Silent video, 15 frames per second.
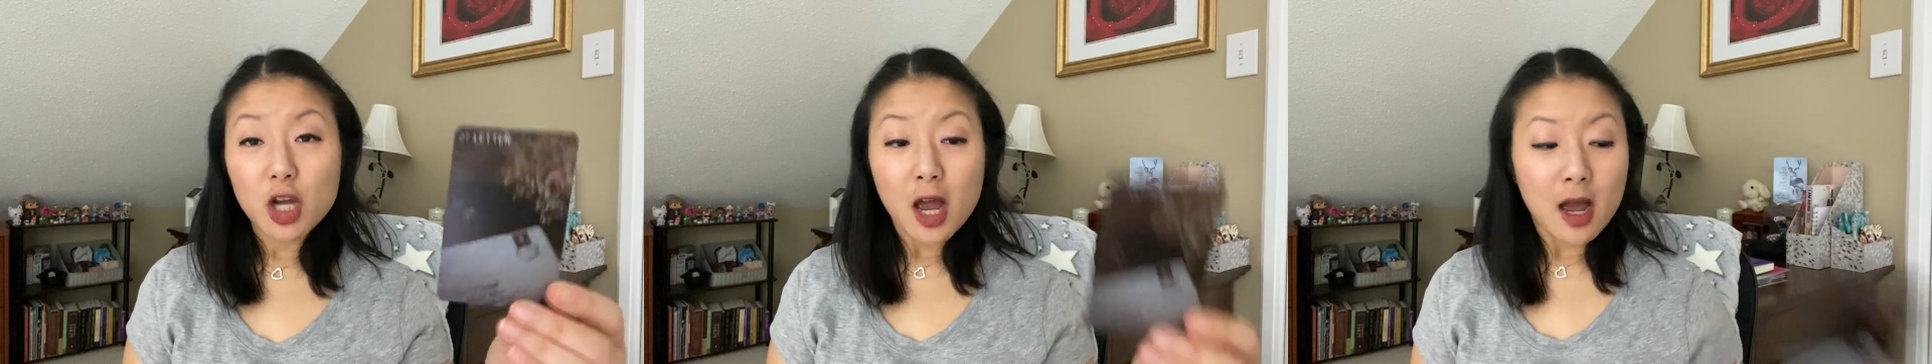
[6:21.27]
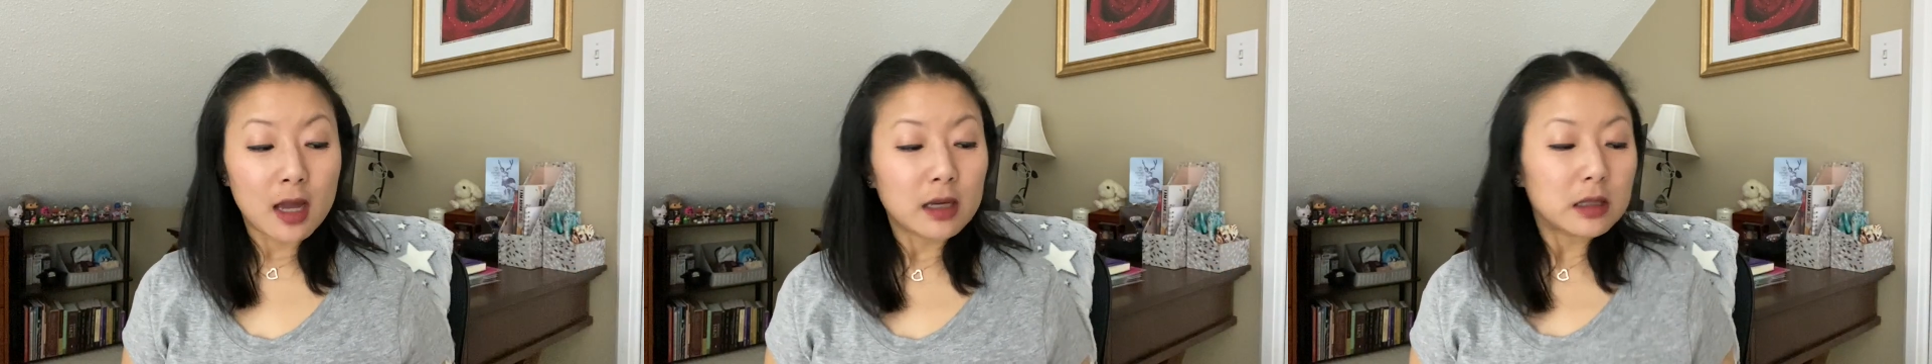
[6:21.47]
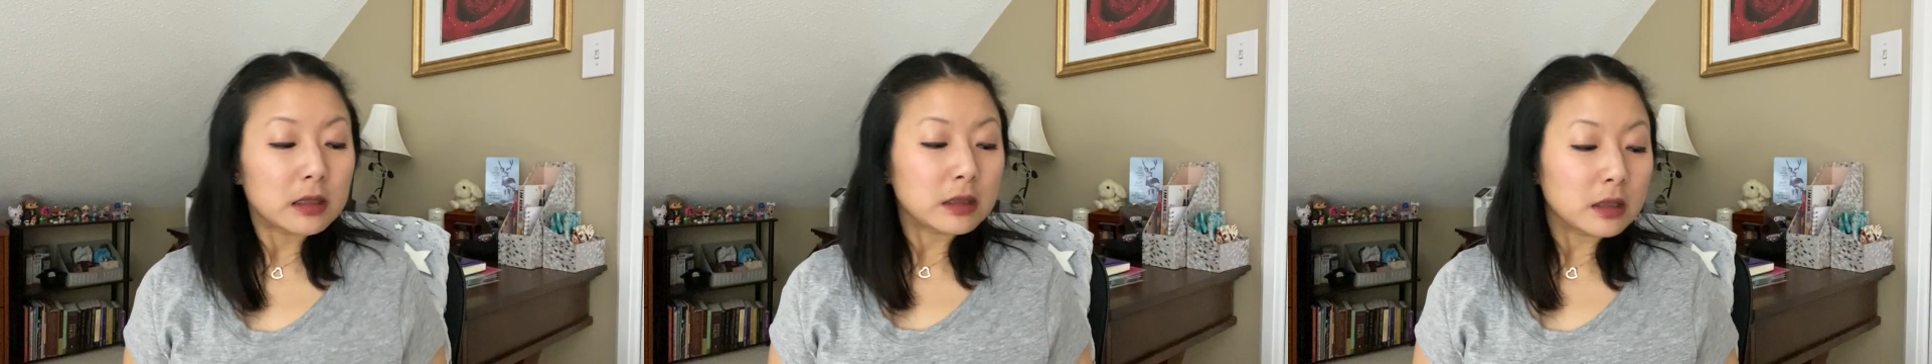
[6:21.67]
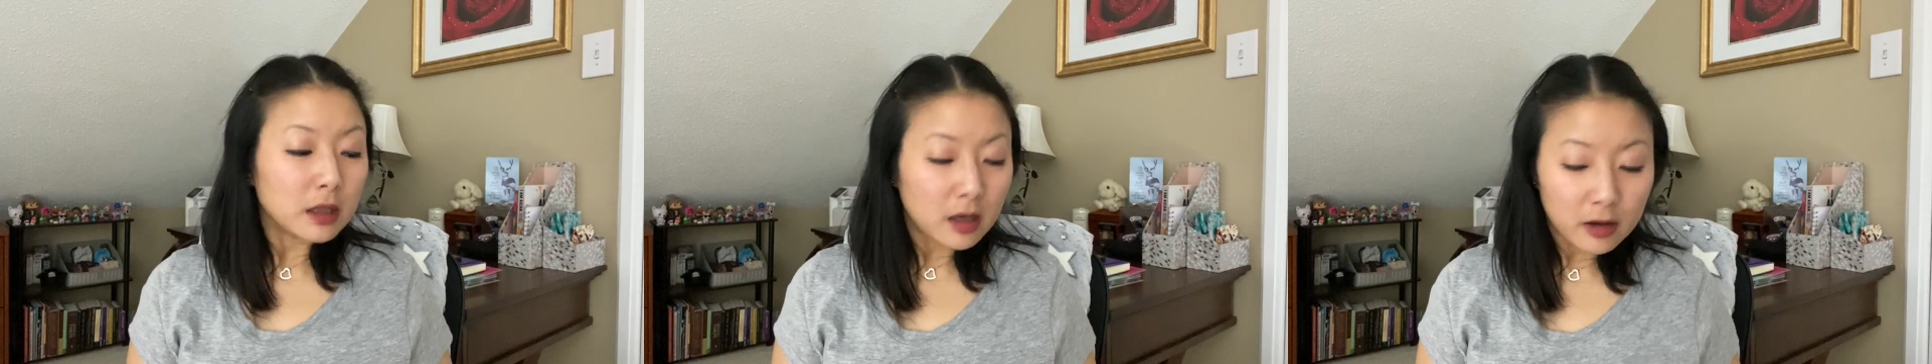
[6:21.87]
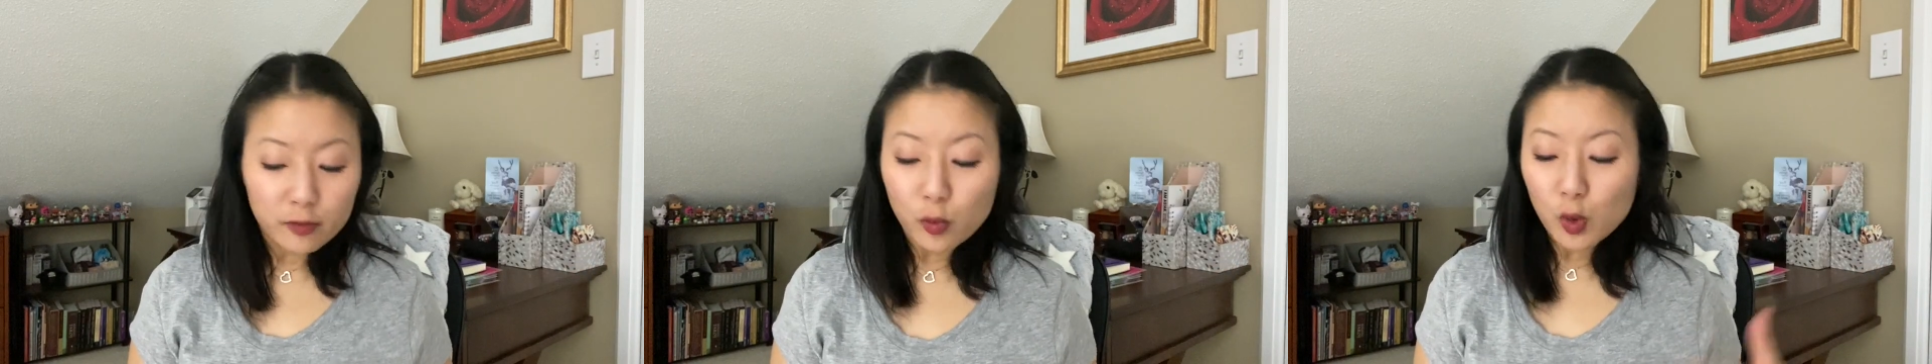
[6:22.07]
I
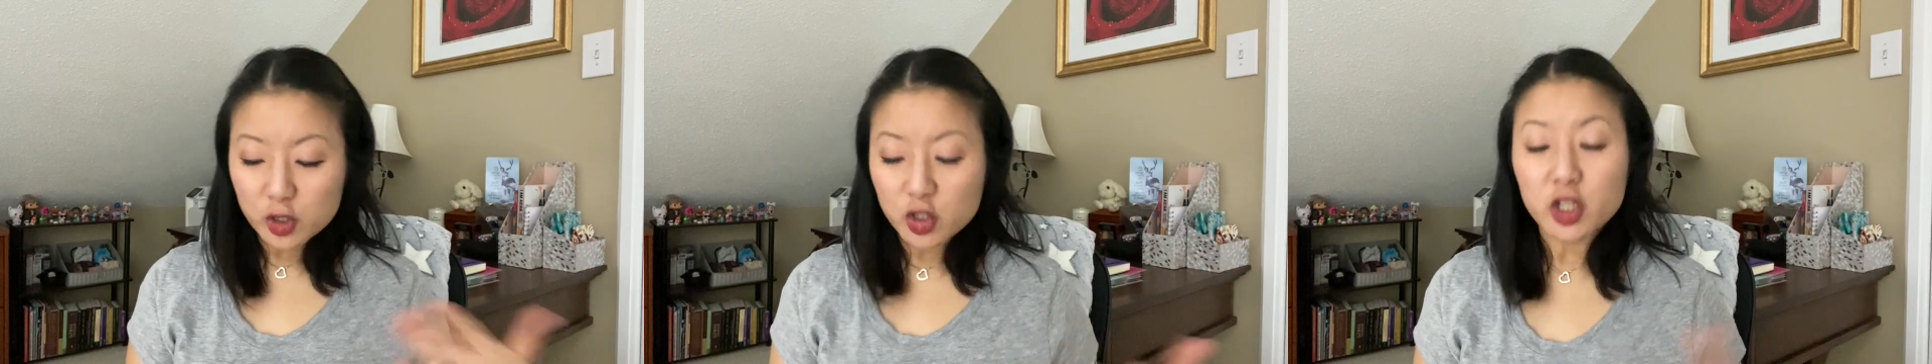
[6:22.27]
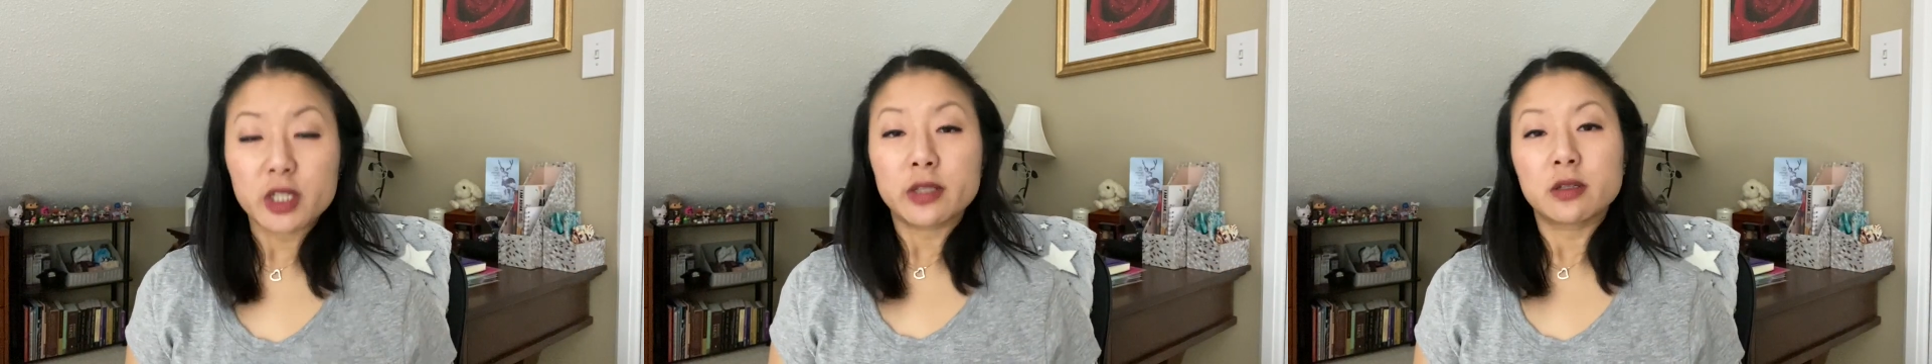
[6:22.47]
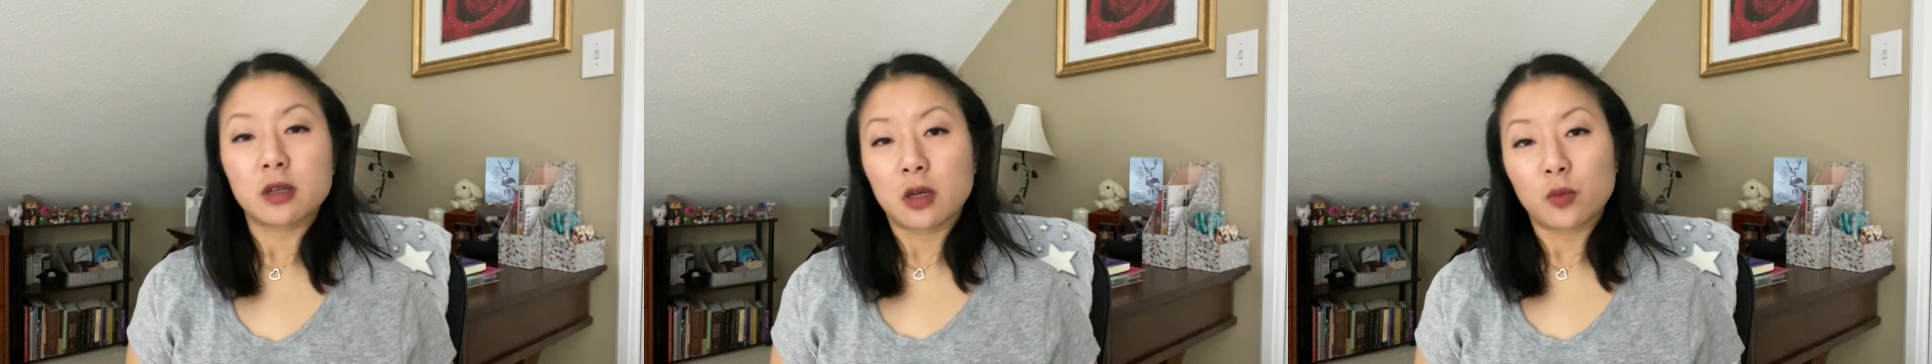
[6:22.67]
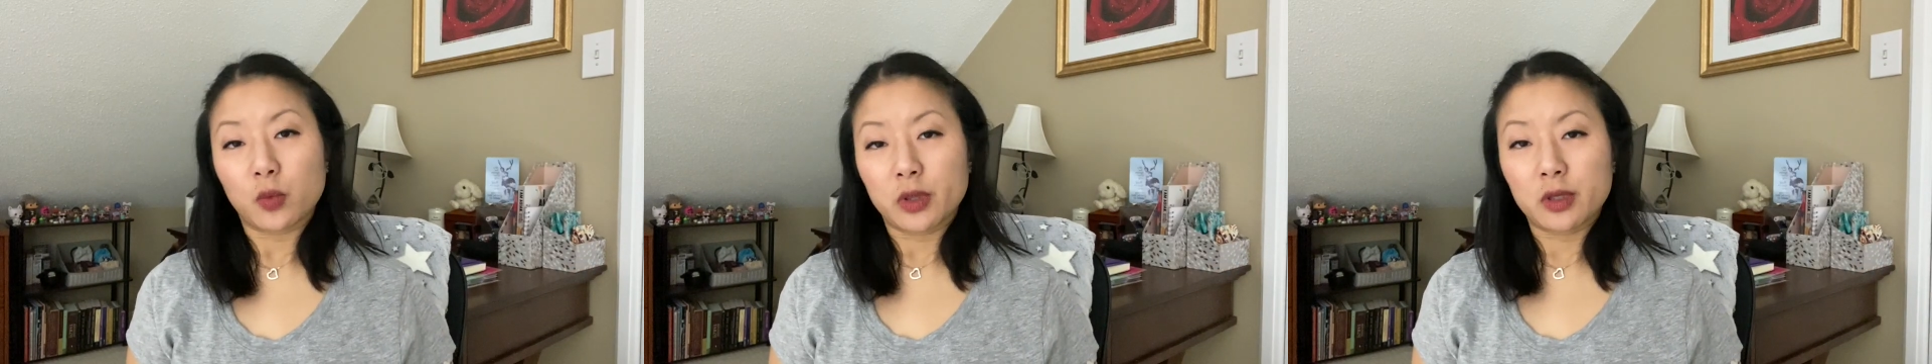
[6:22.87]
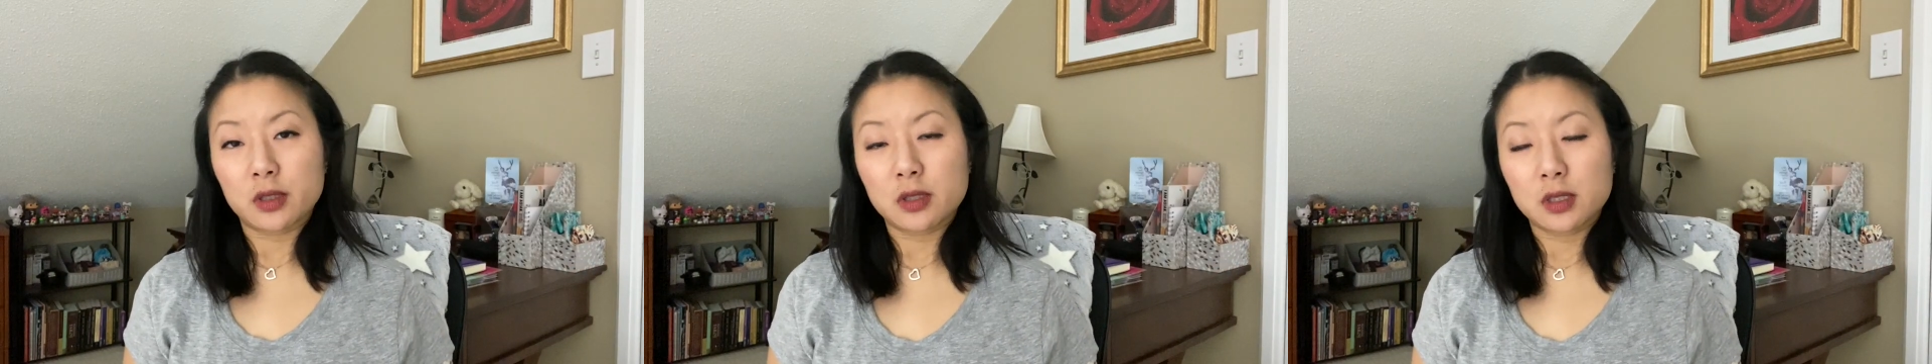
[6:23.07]
love what she's done with
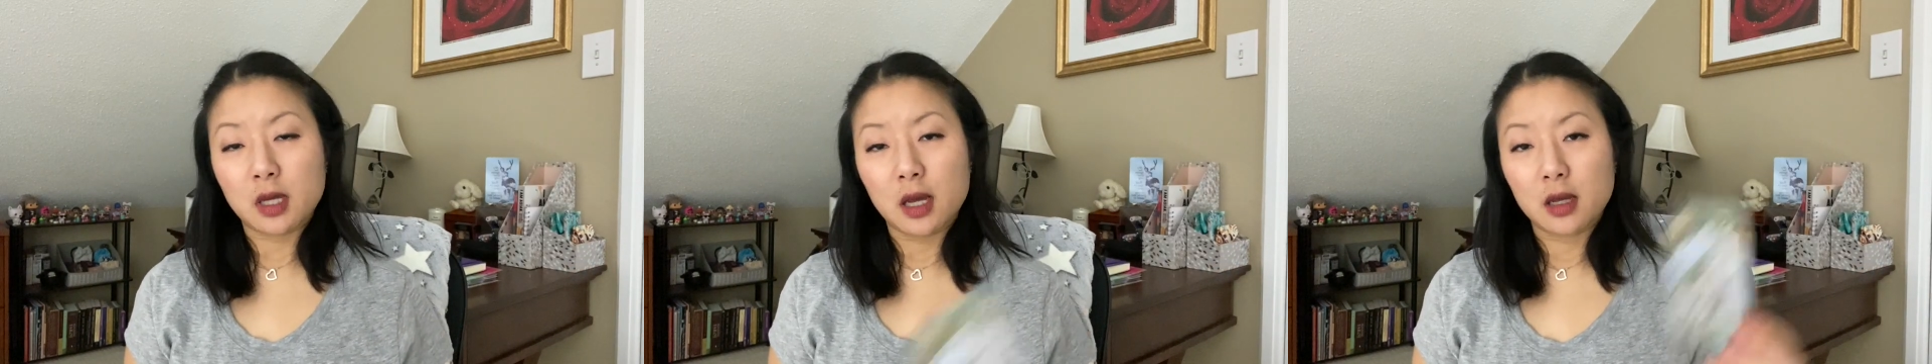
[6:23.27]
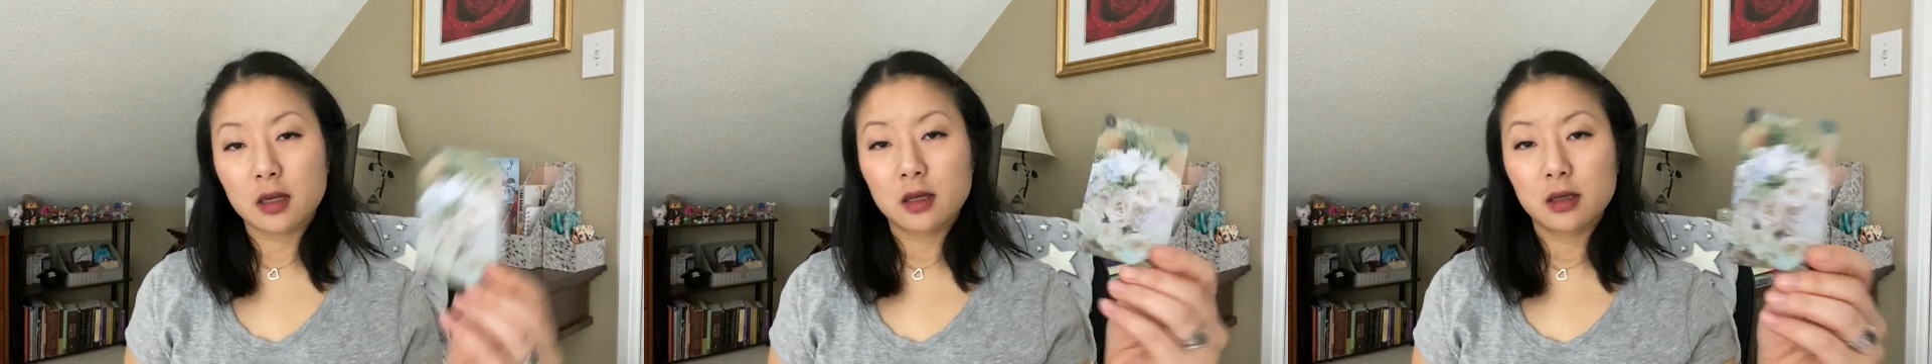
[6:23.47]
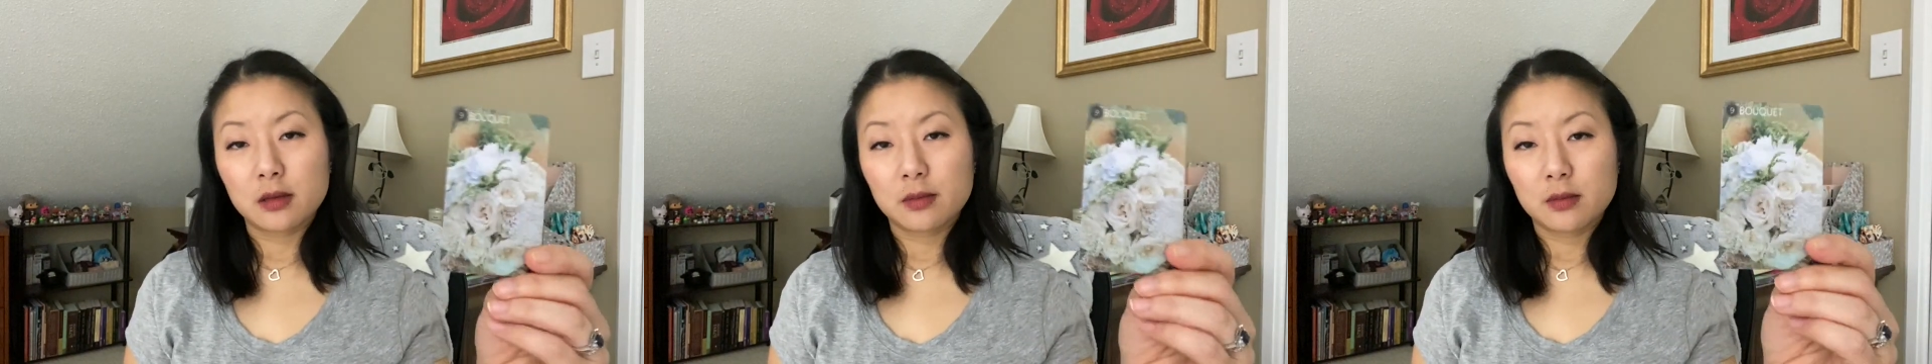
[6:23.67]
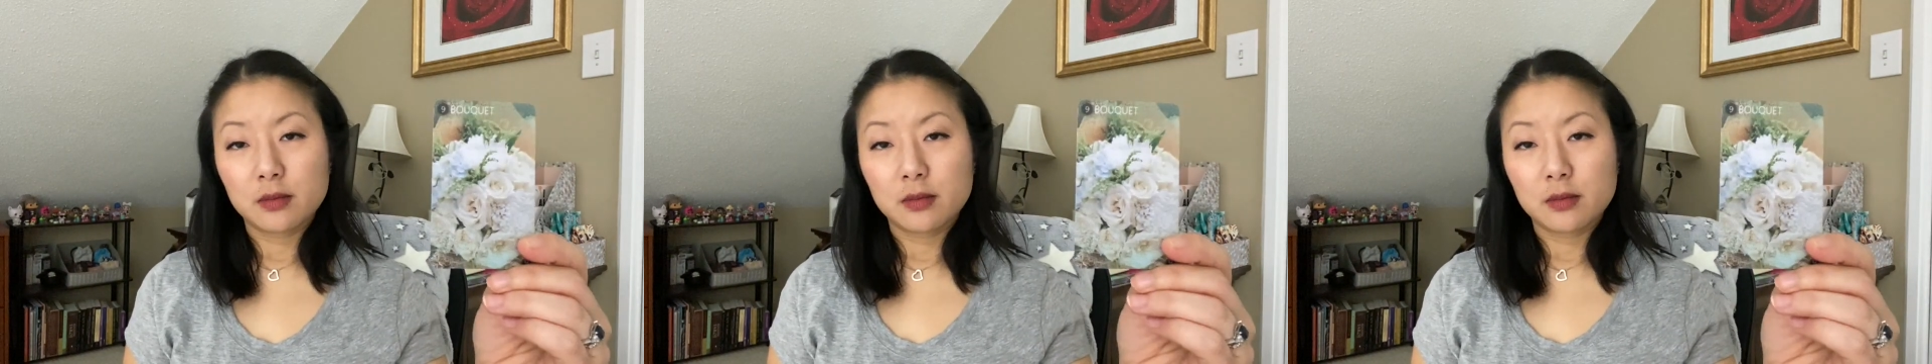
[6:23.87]
this deck.